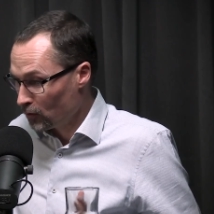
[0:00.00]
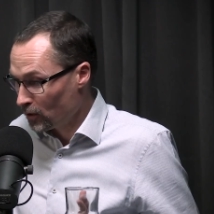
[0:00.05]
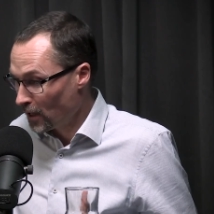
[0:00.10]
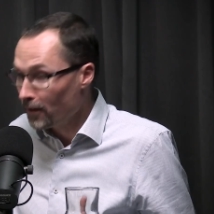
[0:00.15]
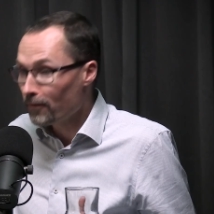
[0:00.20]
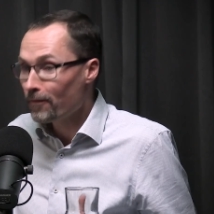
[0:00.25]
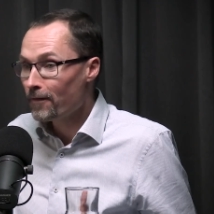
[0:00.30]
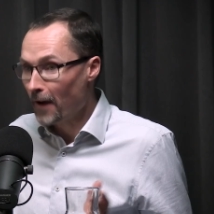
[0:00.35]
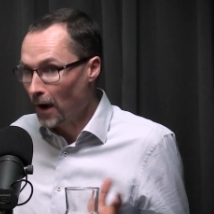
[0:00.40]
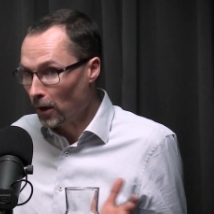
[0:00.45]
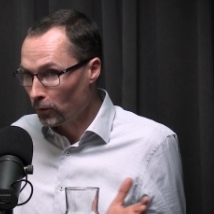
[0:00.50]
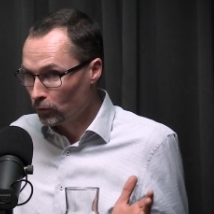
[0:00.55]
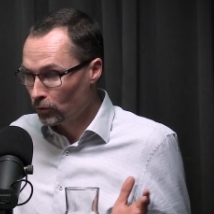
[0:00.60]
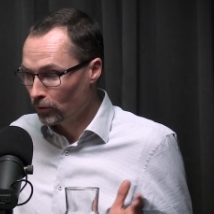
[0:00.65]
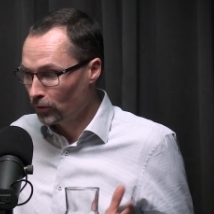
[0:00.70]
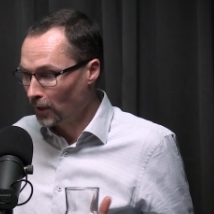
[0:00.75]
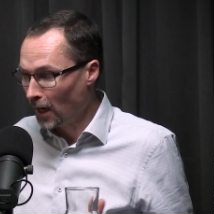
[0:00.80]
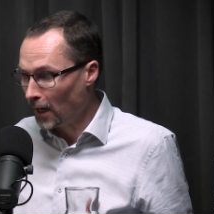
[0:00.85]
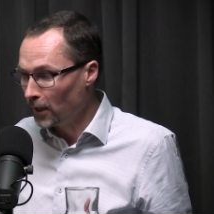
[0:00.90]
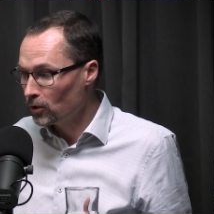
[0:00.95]

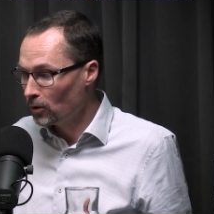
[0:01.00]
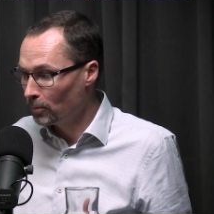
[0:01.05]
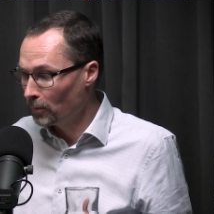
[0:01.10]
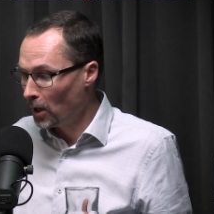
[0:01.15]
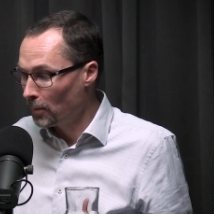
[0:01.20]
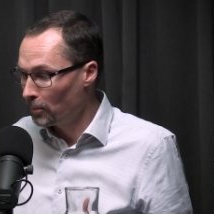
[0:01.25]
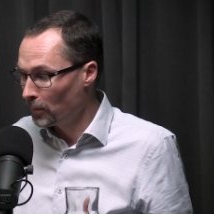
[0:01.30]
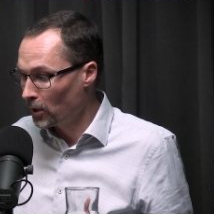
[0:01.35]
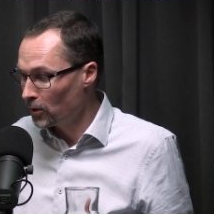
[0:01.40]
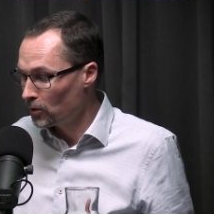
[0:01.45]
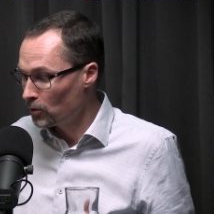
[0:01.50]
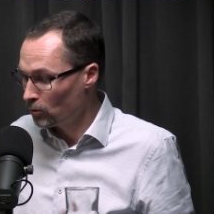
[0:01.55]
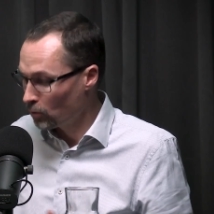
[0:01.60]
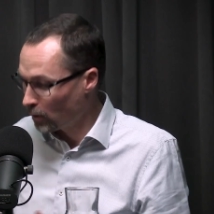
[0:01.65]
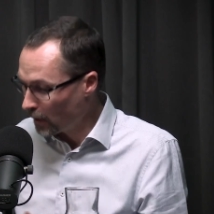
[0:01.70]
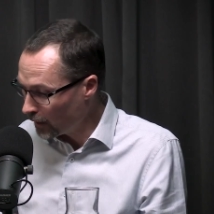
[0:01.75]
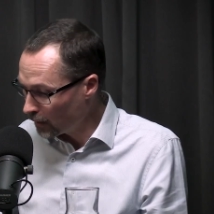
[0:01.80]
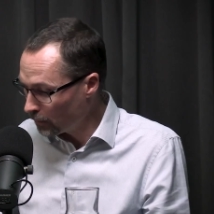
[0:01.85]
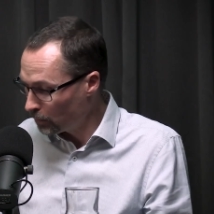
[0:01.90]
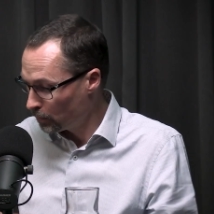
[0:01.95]
10,000 item numbers,
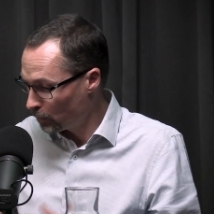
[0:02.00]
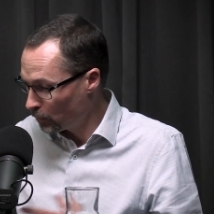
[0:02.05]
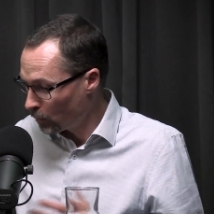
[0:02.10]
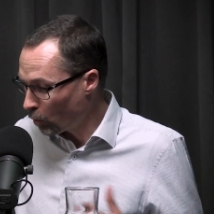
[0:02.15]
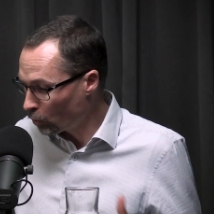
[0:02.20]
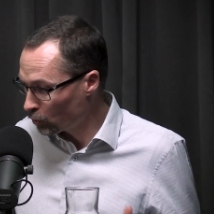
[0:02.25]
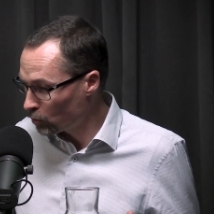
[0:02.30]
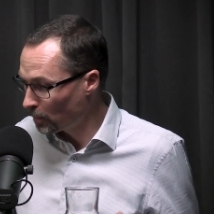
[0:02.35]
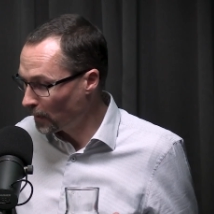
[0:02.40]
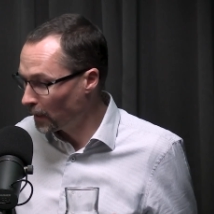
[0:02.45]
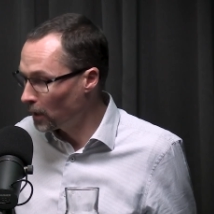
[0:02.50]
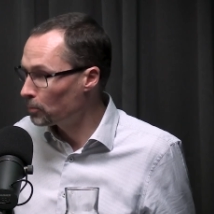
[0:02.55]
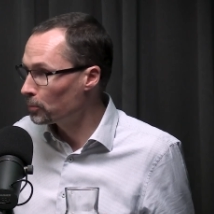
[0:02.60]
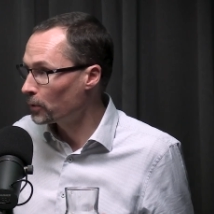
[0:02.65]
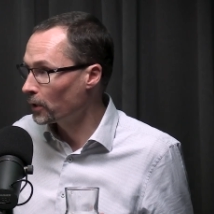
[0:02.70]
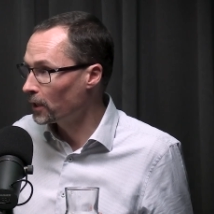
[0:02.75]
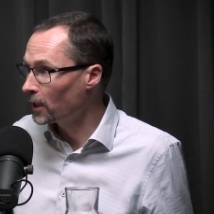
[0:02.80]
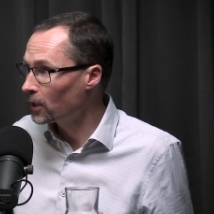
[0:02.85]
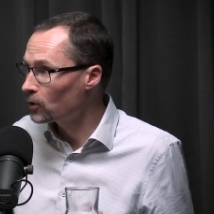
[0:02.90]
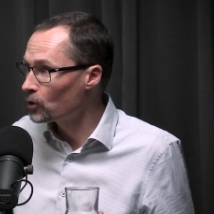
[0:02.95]
you get an automated
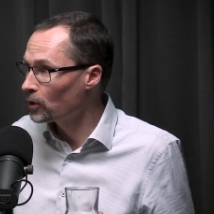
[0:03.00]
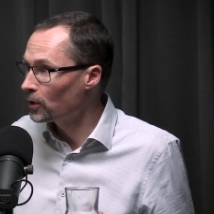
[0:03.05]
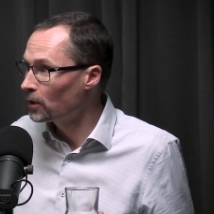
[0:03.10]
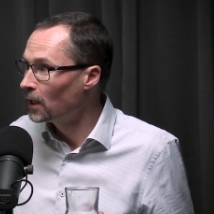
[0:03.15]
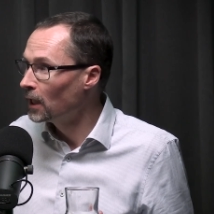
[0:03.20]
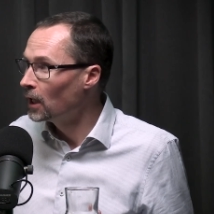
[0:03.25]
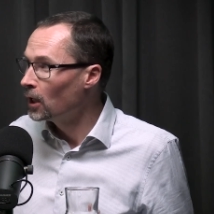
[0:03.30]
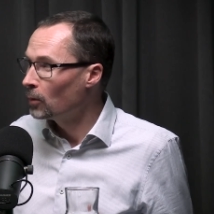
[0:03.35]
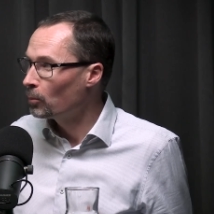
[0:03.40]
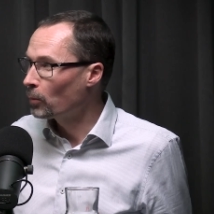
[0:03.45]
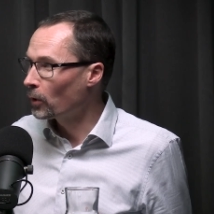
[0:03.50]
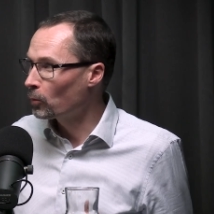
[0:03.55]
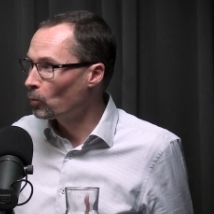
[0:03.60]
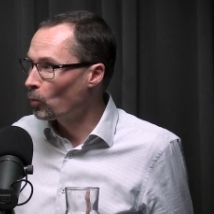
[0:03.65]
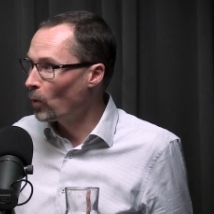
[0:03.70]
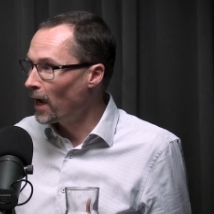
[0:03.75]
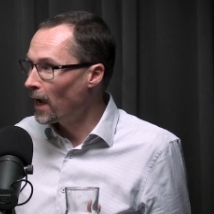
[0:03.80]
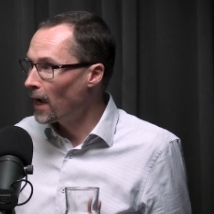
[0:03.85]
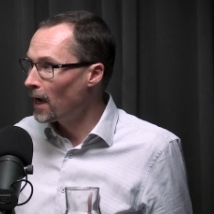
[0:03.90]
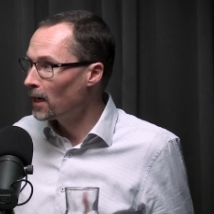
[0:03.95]
prediction, but
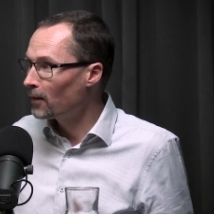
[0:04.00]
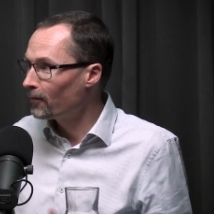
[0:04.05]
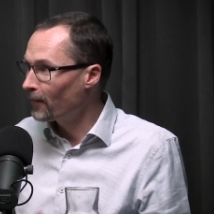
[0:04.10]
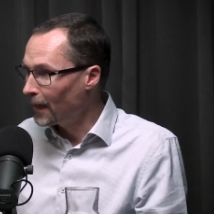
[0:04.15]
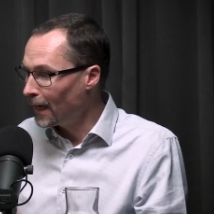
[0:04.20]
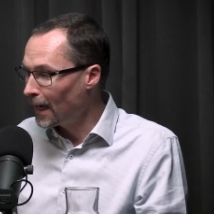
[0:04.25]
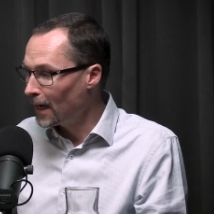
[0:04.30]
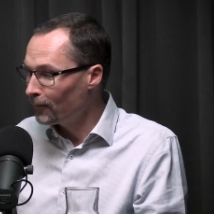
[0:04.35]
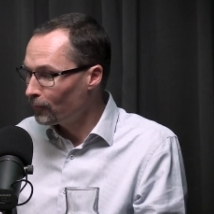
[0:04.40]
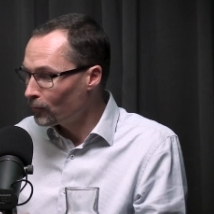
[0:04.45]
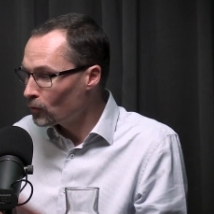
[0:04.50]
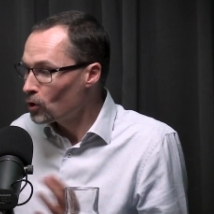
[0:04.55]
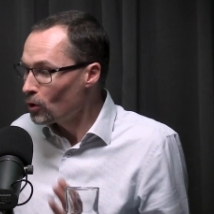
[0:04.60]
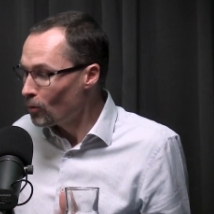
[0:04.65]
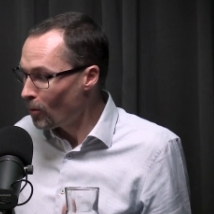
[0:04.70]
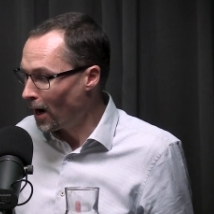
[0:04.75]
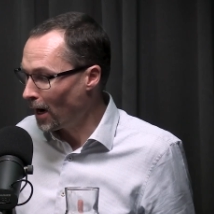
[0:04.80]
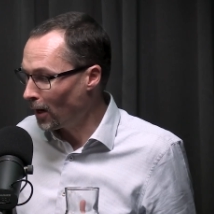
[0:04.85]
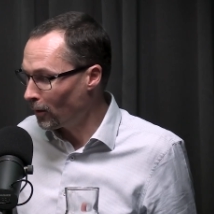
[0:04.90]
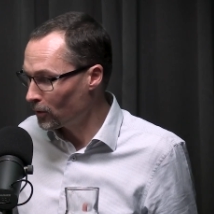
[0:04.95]
where, if I have
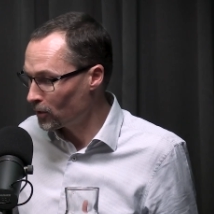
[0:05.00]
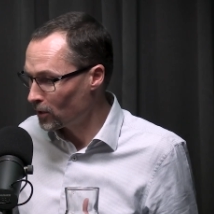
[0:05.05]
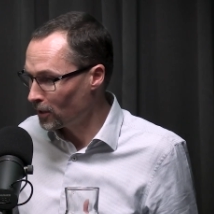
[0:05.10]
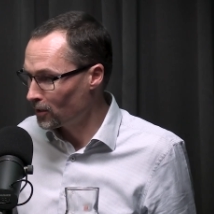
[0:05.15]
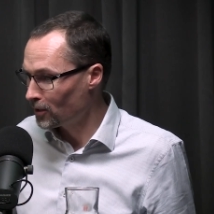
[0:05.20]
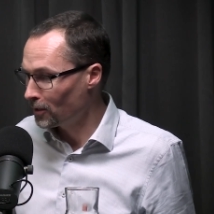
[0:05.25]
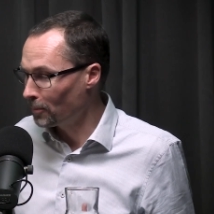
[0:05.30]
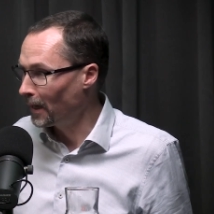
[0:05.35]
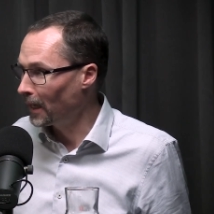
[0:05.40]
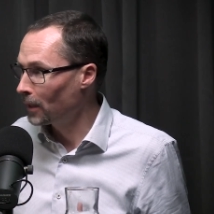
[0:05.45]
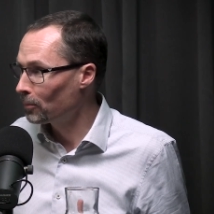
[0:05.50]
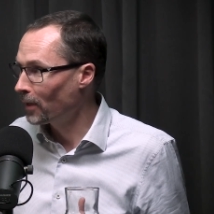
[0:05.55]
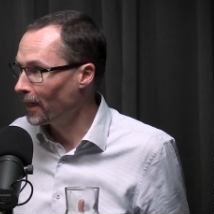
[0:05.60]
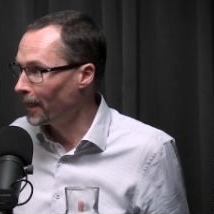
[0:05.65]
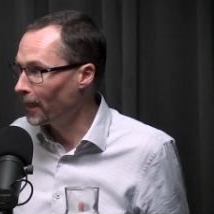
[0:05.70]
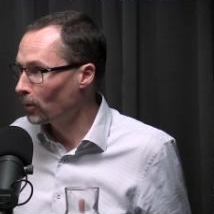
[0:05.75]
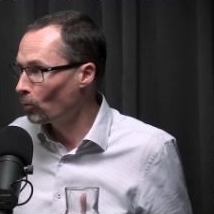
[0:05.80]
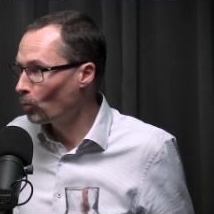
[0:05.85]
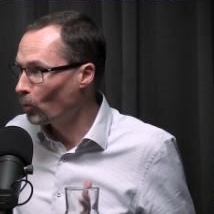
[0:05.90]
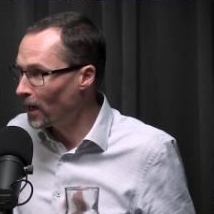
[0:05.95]
2 hours as demand
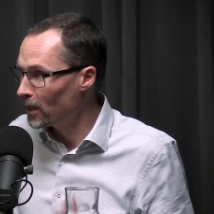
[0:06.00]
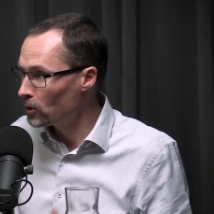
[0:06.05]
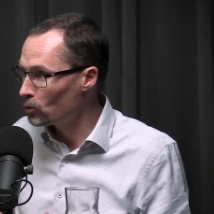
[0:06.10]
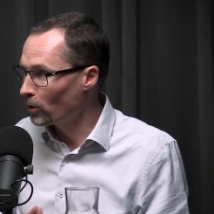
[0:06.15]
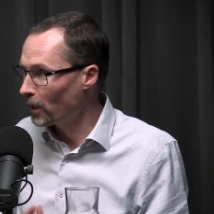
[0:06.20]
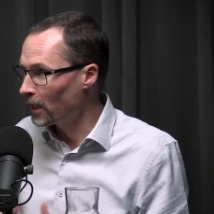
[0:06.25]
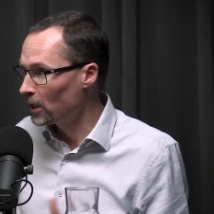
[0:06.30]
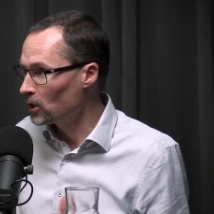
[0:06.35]
planner, where should